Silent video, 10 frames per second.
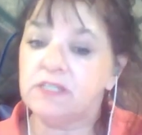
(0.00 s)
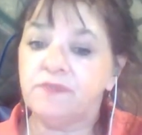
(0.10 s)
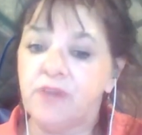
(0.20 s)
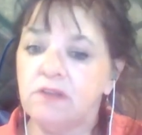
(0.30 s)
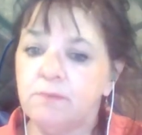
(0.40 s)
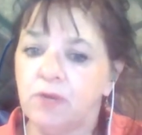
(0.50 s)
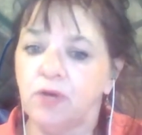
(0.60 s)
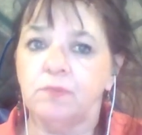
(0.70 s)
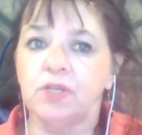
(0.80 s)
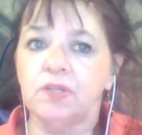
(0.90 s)
very
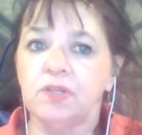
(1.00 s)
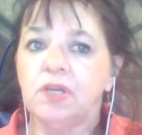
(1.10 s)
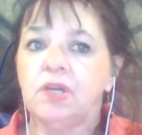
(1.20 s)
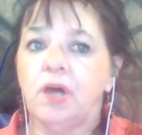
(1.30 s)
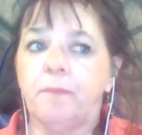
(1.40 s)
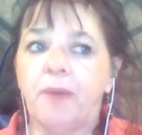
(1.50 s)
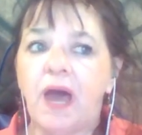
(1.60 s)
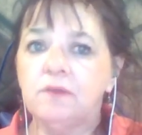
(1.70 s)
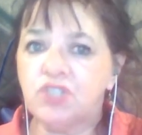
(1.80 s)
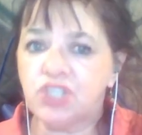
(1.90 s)
moment
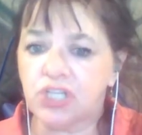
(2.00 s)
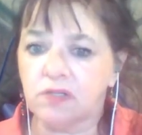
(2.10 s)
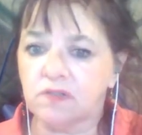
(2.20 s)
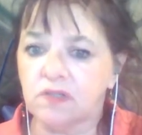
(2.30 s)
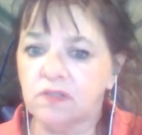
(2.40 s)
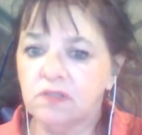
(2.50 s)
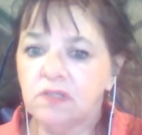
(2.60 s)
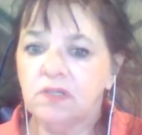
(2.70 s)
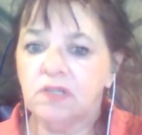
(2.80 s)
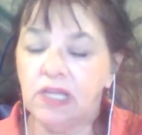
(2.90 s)
about children
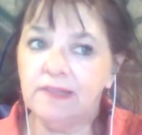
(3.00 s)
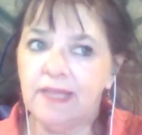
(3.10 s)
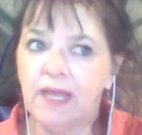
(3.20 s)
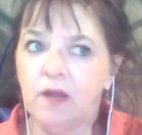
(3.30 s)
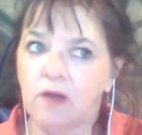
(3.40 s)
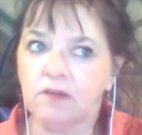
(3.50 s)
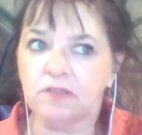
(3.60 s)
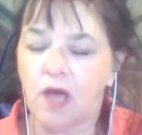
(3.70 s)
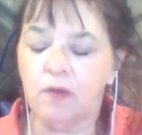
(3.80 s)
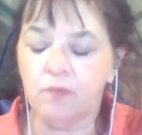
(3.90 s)
in their
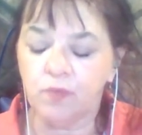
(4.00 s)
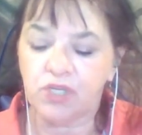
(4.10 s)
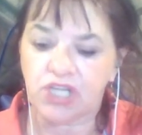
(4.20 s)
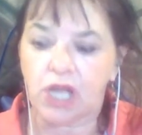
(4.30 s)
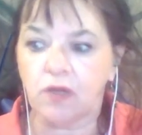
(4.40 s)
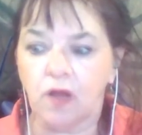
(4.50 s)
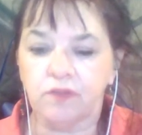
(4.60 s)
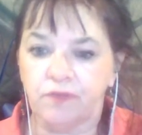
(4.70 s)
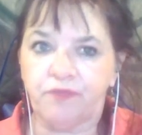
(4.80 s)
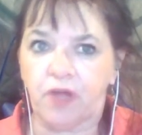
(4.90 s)
lockdown, which I call
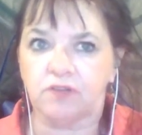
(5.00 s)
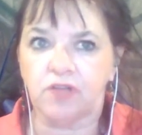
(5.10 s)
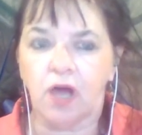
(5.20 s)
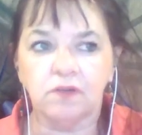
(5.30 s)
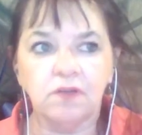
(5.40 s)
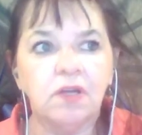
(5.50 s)
the fuck down,